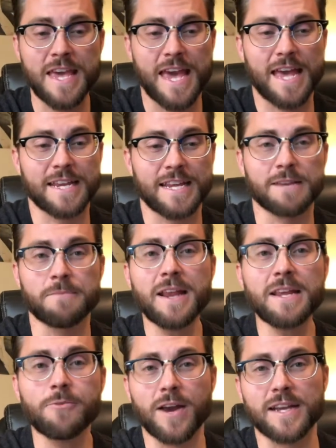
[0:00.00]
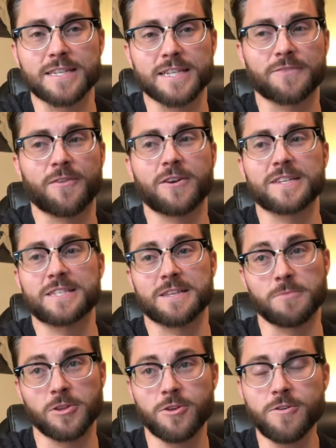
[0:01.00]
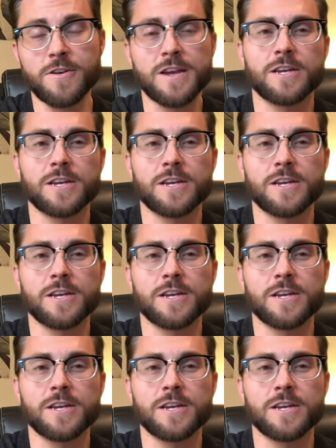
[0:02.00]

and in many ways it's very similar